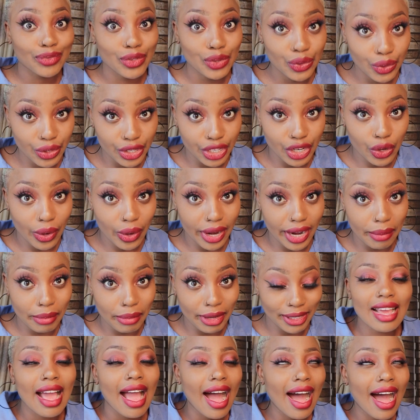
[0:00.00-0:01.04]
you know what I
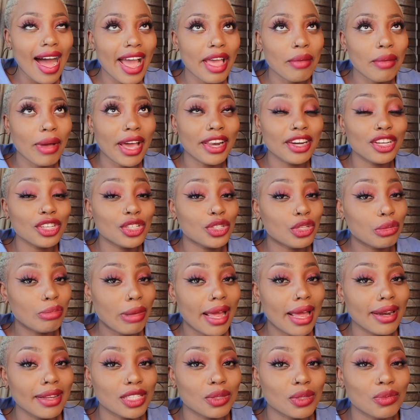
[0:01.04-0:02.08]
mean? I managed to
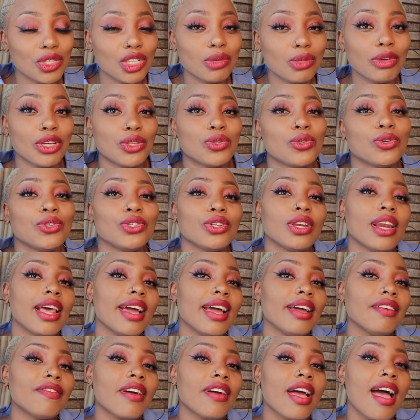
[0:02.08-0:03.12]
balance between my social
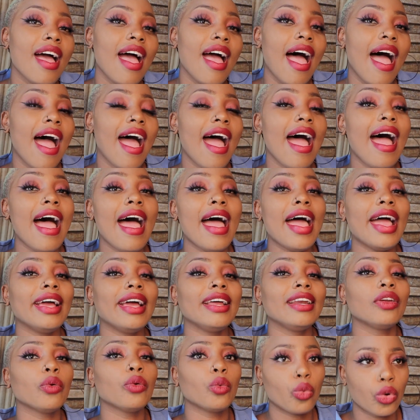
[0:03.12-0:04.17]
life
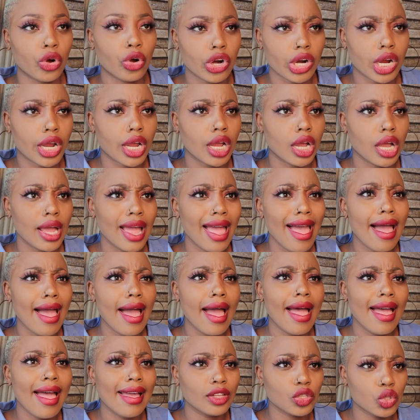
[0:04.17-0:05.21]
and work
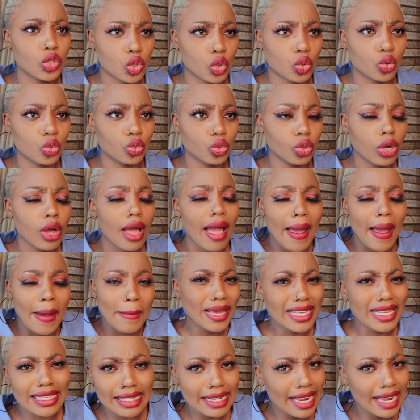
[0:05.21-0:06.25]
and school.
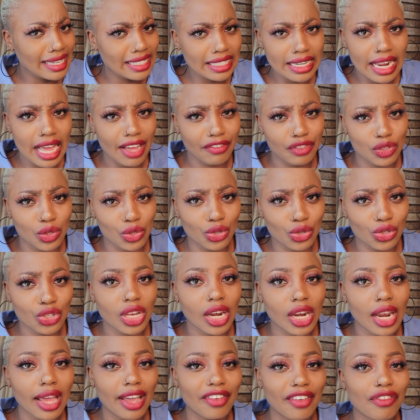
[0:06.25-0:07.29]
Basically, I didn't have a
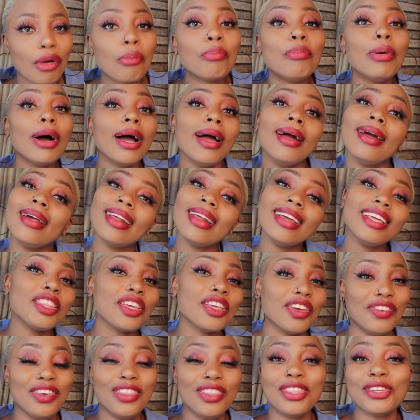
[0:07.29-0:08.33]
social life, but in
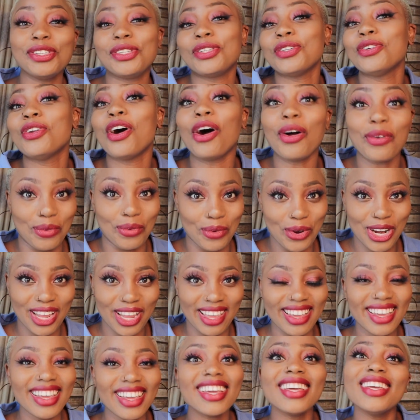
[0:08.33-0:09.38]
the event that you're not
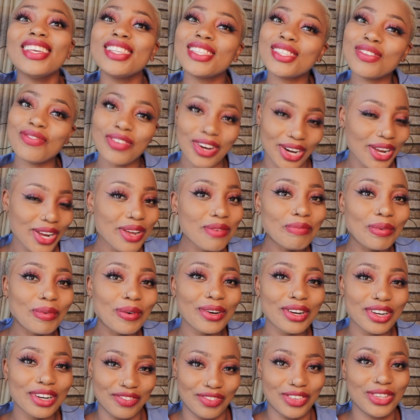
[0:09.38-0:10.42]
working, it's very
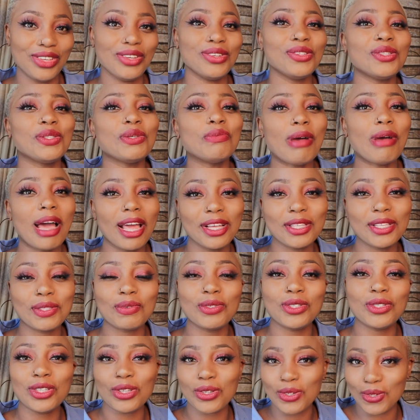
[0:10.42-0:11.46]
important for you to balance
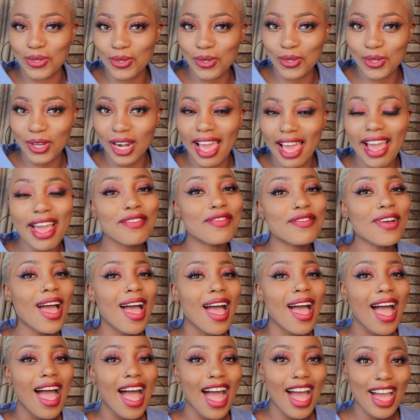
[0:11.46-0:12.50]
between your social
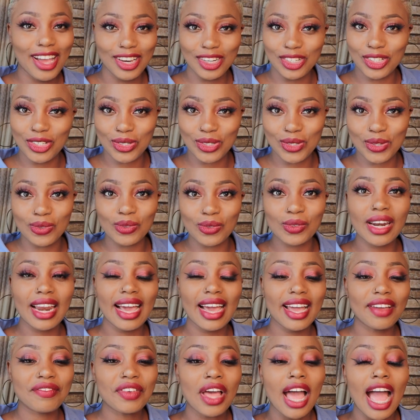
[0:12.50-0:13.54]
life and your school
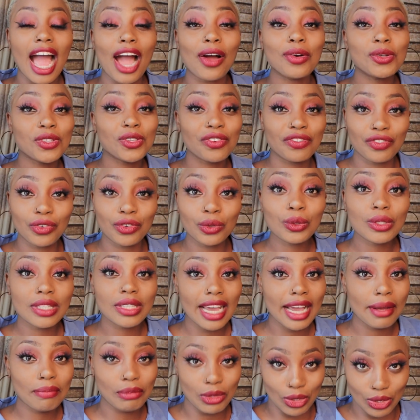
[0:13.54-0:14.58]
life. I was a
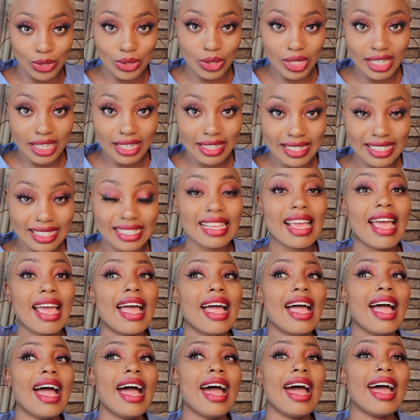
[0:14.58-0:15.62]
full-time student
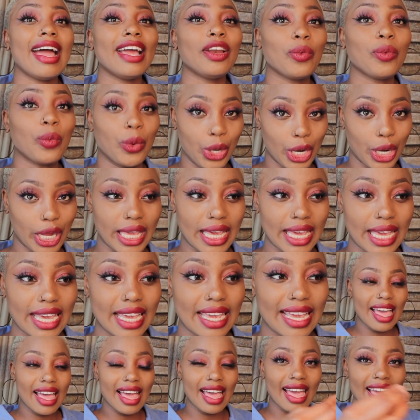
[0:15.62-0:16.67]
and
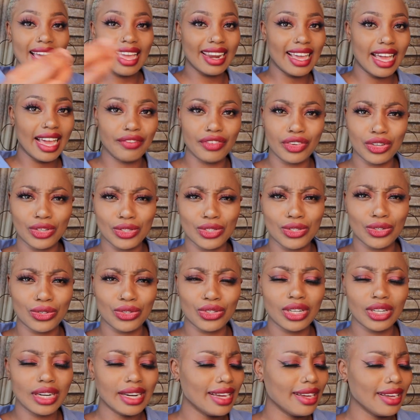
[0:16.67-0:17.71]
working and having a
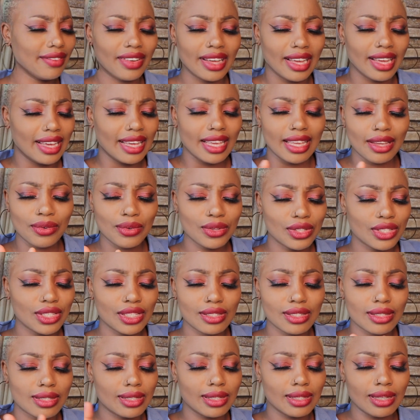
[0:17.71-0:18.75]
social life. It was
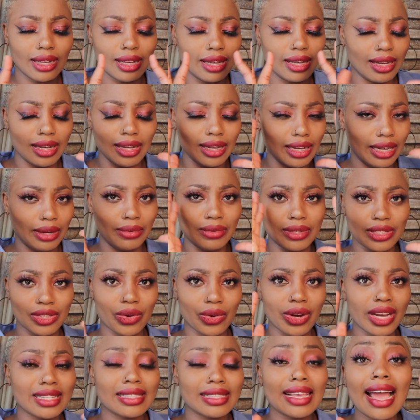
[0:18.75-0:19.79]
just, it was
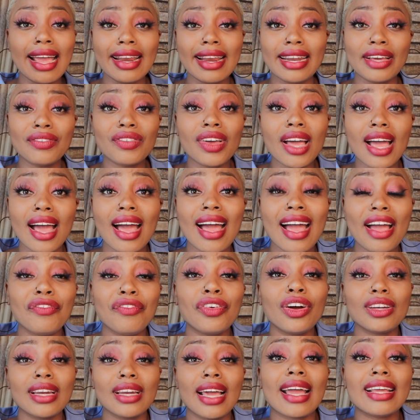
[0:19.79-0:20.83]
crazy. I
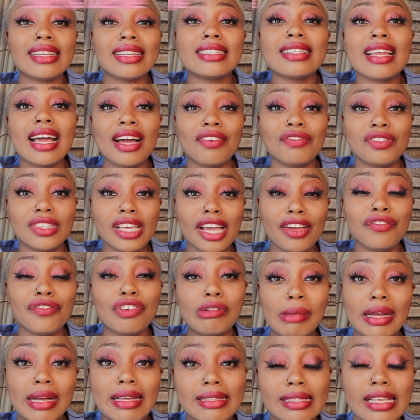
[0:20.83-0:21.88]
felt like I didn't have time
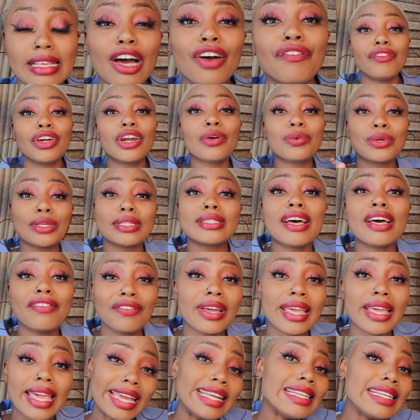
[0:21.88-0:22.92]
for myself, and I was
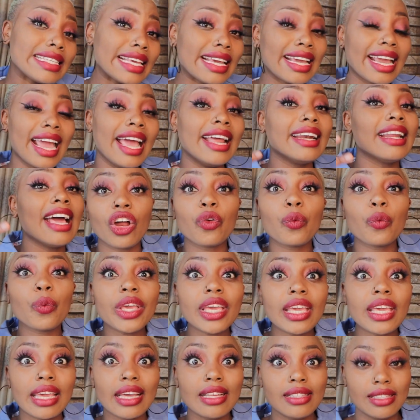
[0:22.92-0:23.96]
suffocating. And on
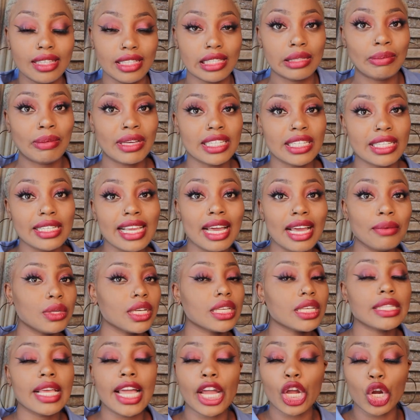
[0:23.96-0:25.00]
weekends especially, I'm
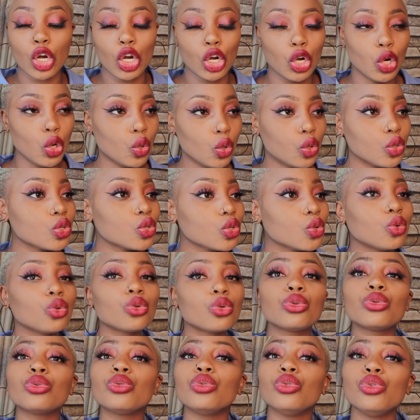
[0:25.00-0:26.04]
just like, no
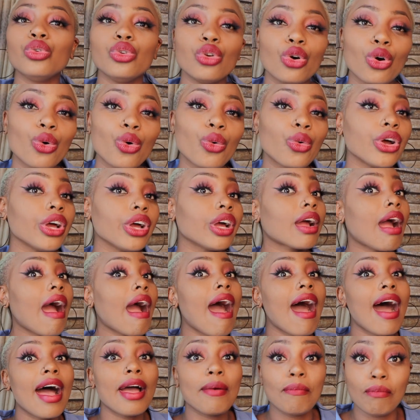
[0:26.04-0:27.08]
school, no work,
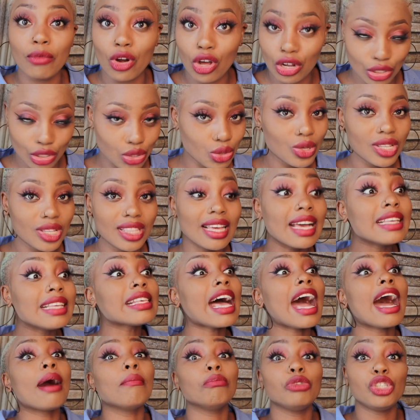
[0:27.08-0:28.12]
I'm not doing this,
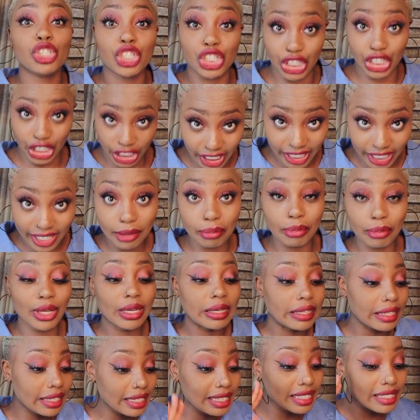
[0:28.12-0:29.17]
I'm chilling
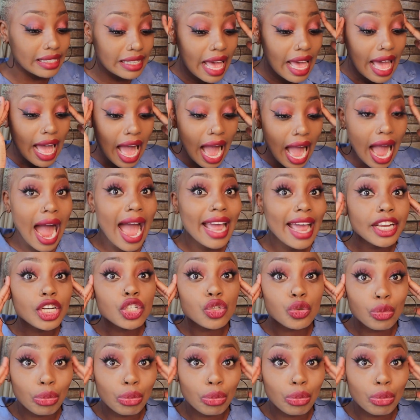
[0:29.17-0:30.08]
because I need to